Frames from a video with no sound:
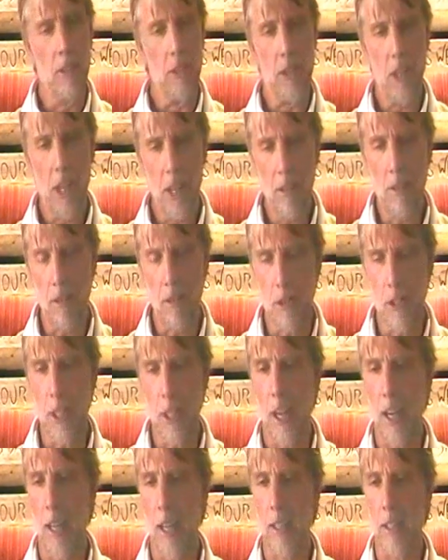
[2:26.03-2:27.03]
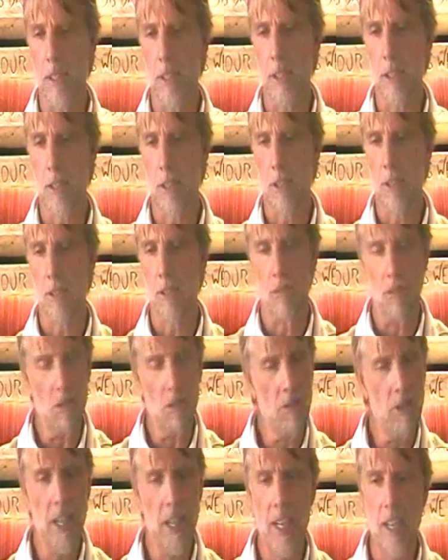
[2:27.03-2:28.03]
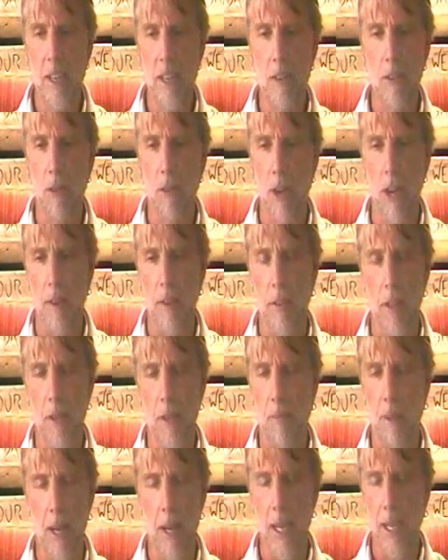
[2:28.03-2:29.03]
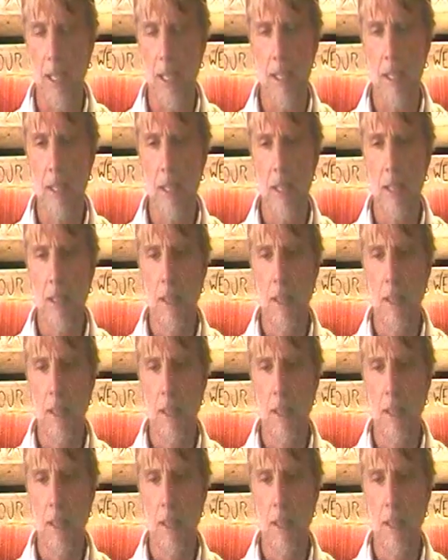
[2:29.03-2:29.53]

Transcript: total silence, green all over the place,